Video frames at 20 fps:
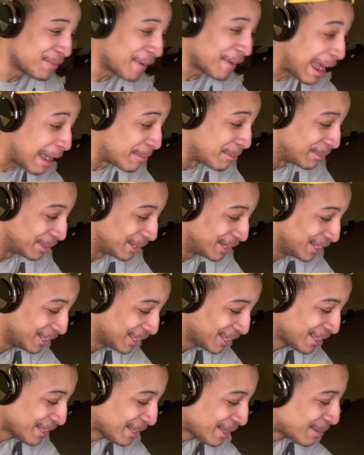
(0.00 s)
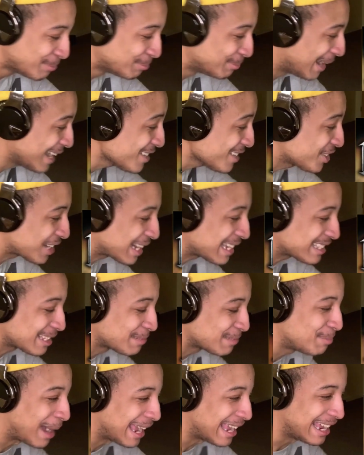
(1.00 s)
Fam! Man tried
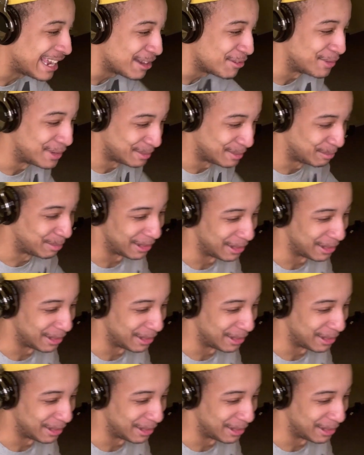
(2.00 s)
to bite Aaron,